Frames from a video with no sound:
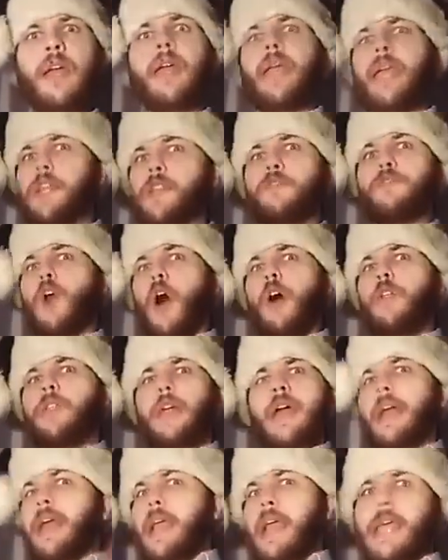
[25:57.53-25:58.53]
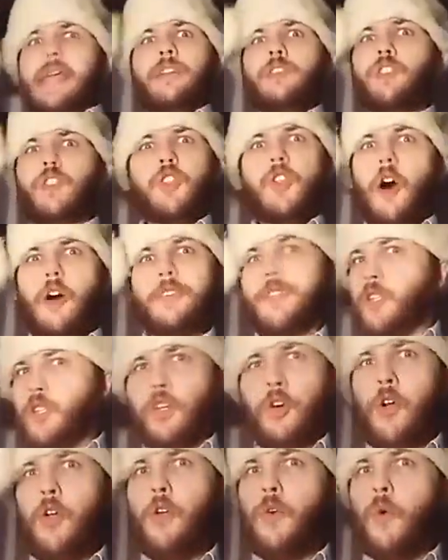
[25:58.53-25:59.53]
He'd have gone, "It's not
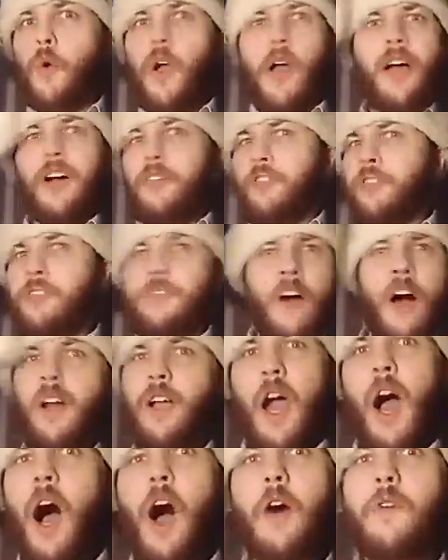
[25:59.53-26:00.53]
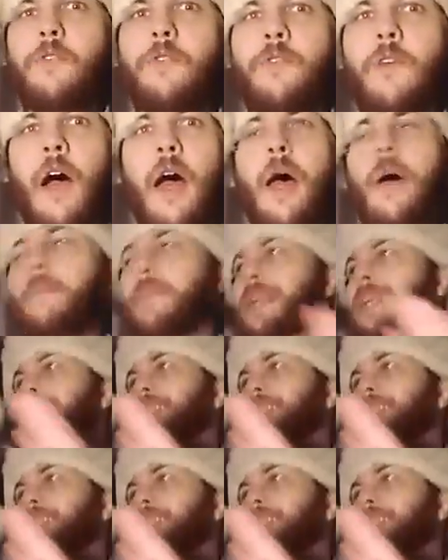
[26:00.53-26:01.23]
true, fuck off." But